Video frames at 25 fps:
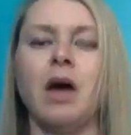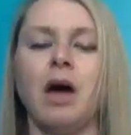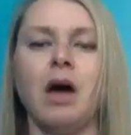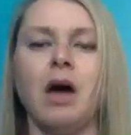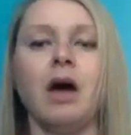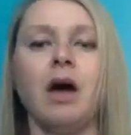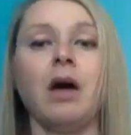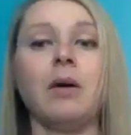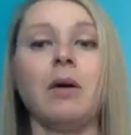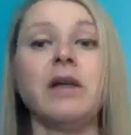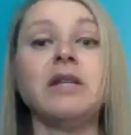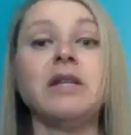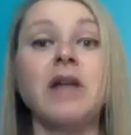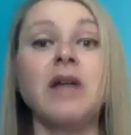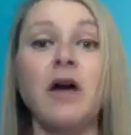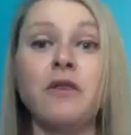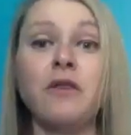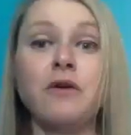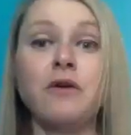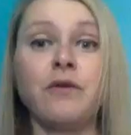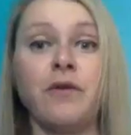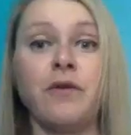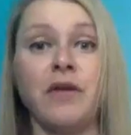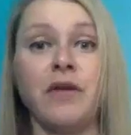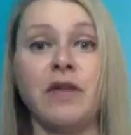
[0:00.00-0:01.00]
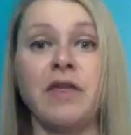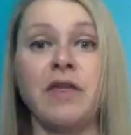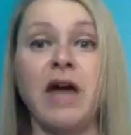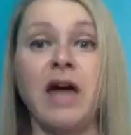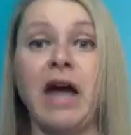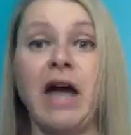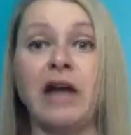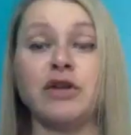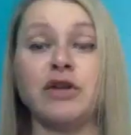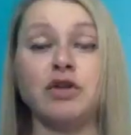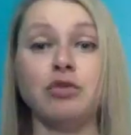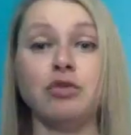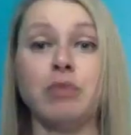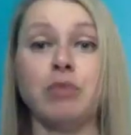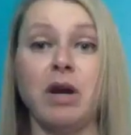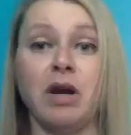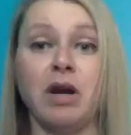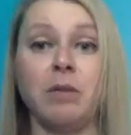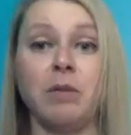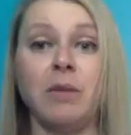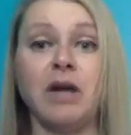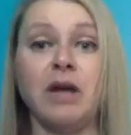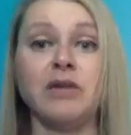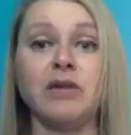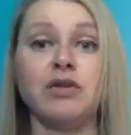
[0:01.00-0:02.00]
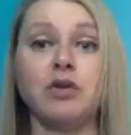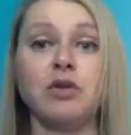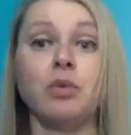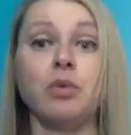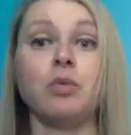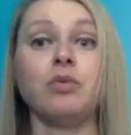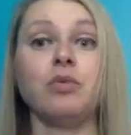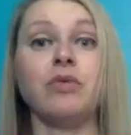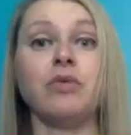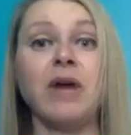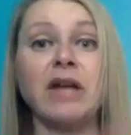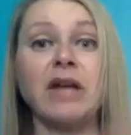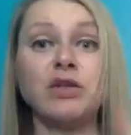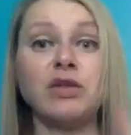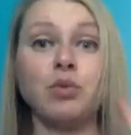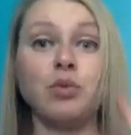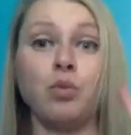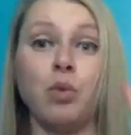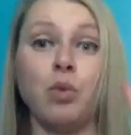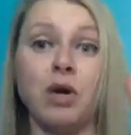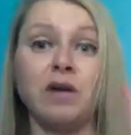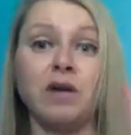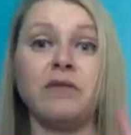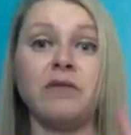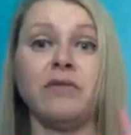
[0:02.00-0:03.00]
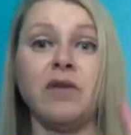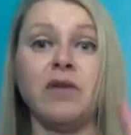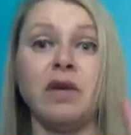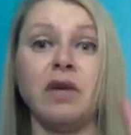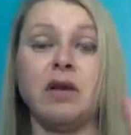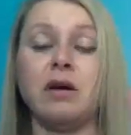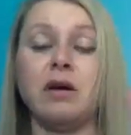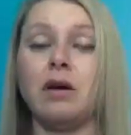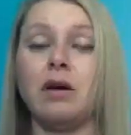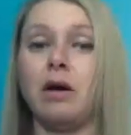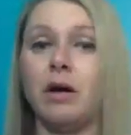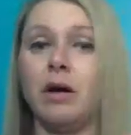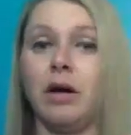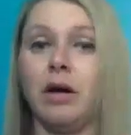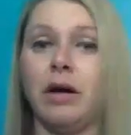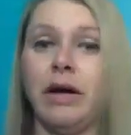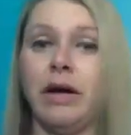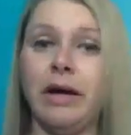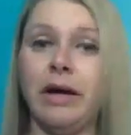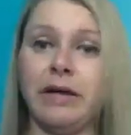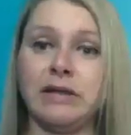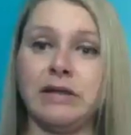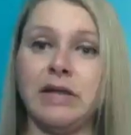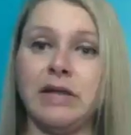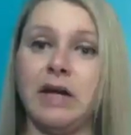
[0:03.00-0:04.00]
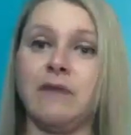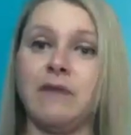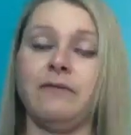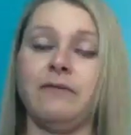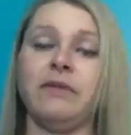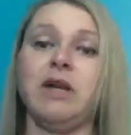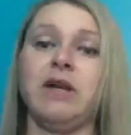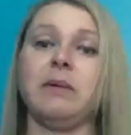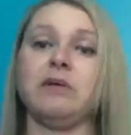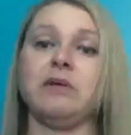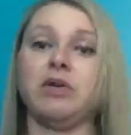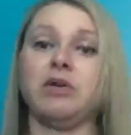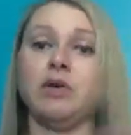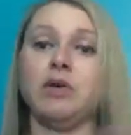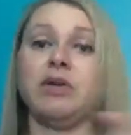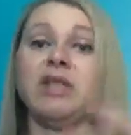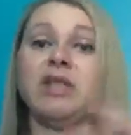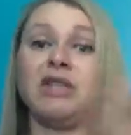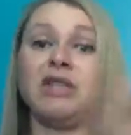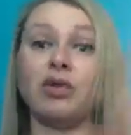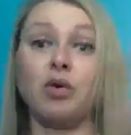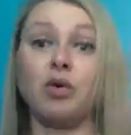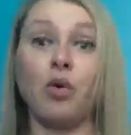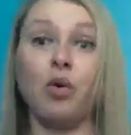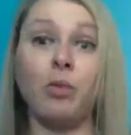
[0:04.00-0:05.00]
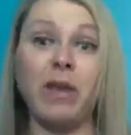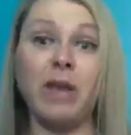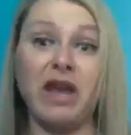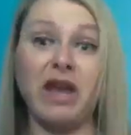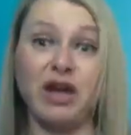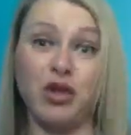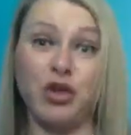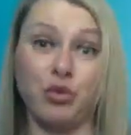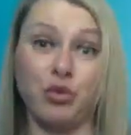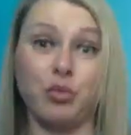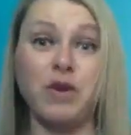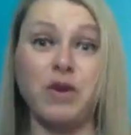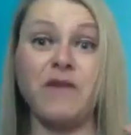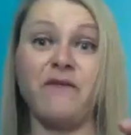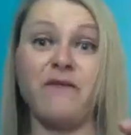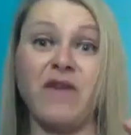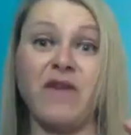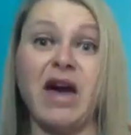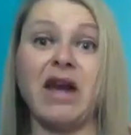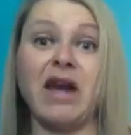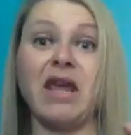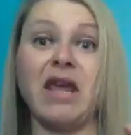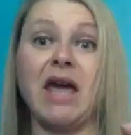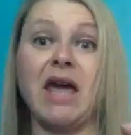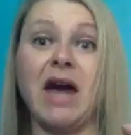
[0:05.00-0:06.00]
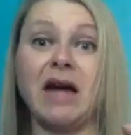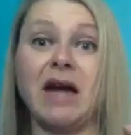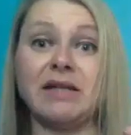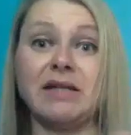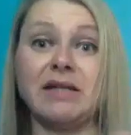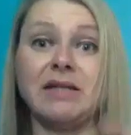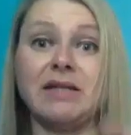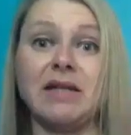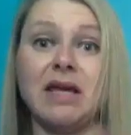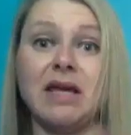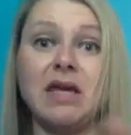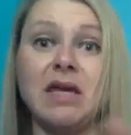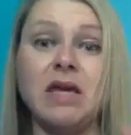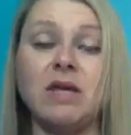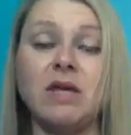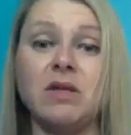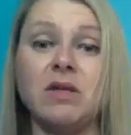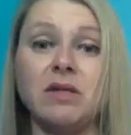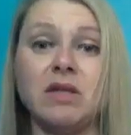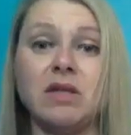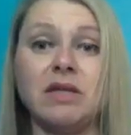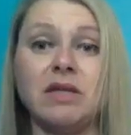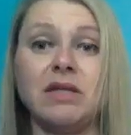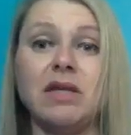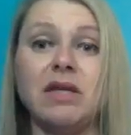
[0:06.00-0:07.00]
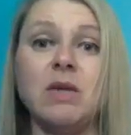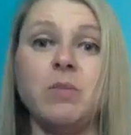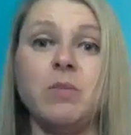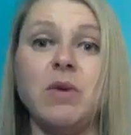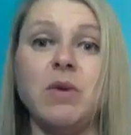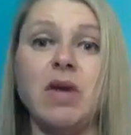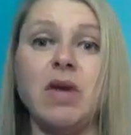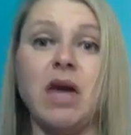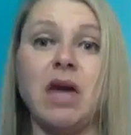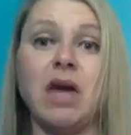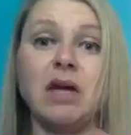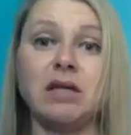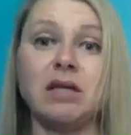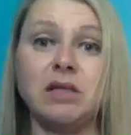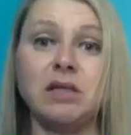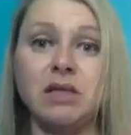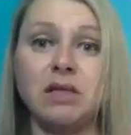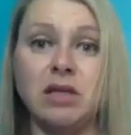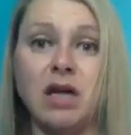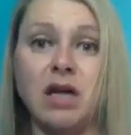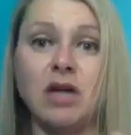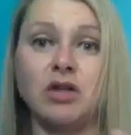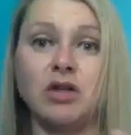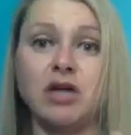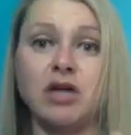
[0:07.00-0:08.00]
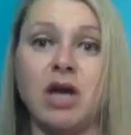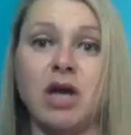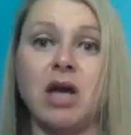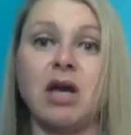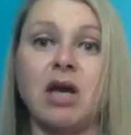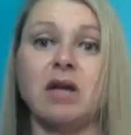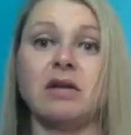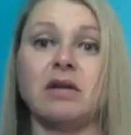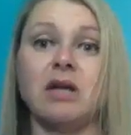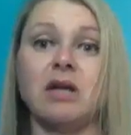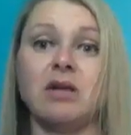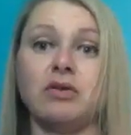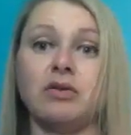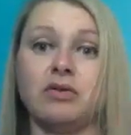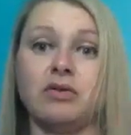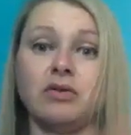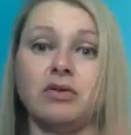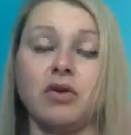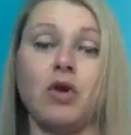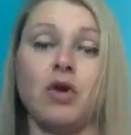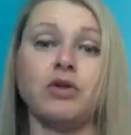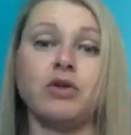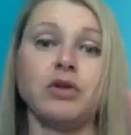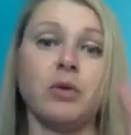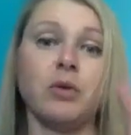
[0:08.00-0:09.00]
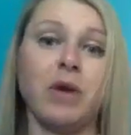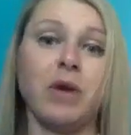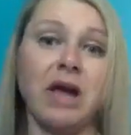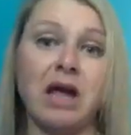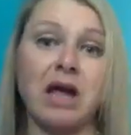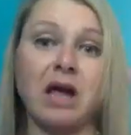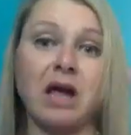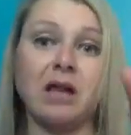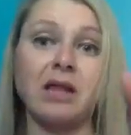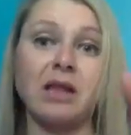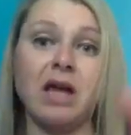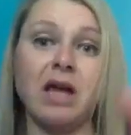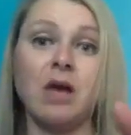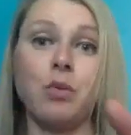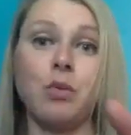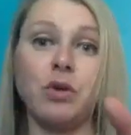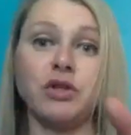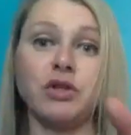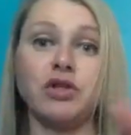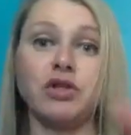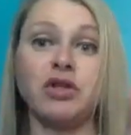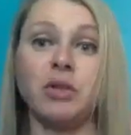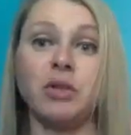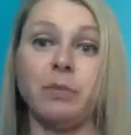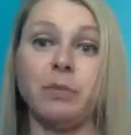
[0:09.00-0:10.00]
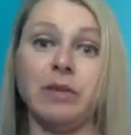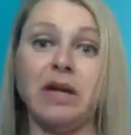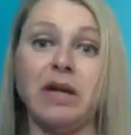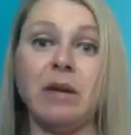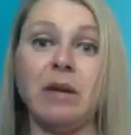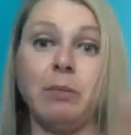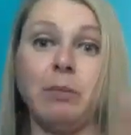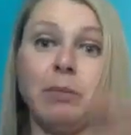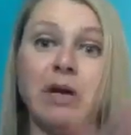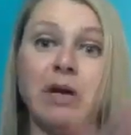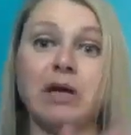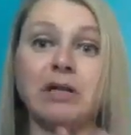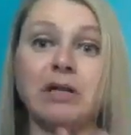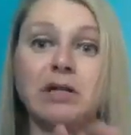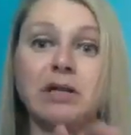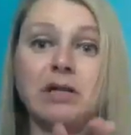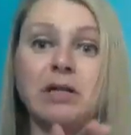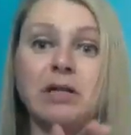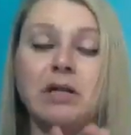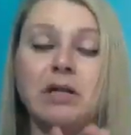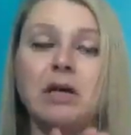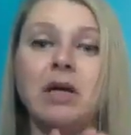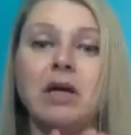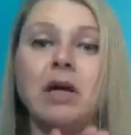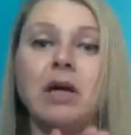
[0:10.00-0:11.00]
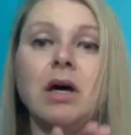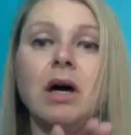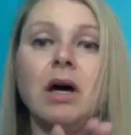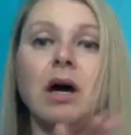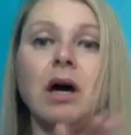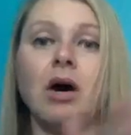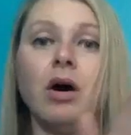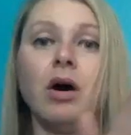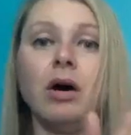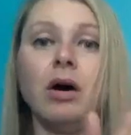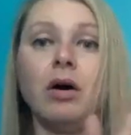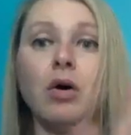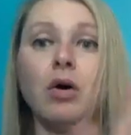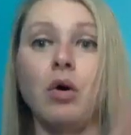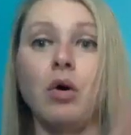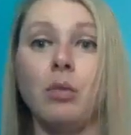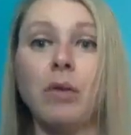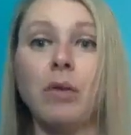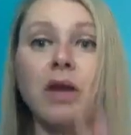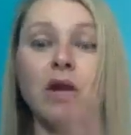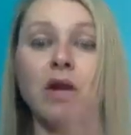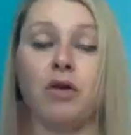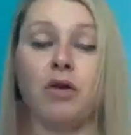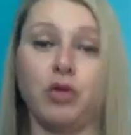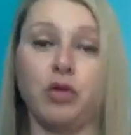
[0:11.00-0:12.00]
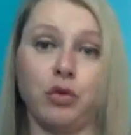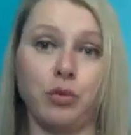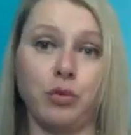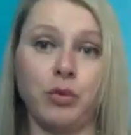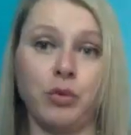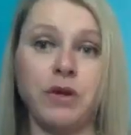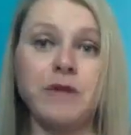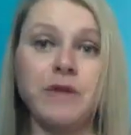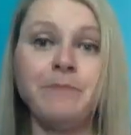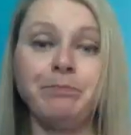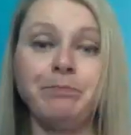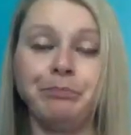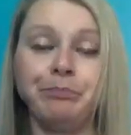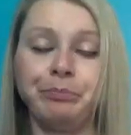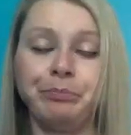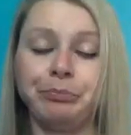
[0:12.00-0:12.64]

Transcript: Another thing that I do recommend, so that's one of the anti-inflammatory, that's the omega-3 fatty acids, that's EPA and DHA, and then there's also ALA, which is the plant-based omega-3.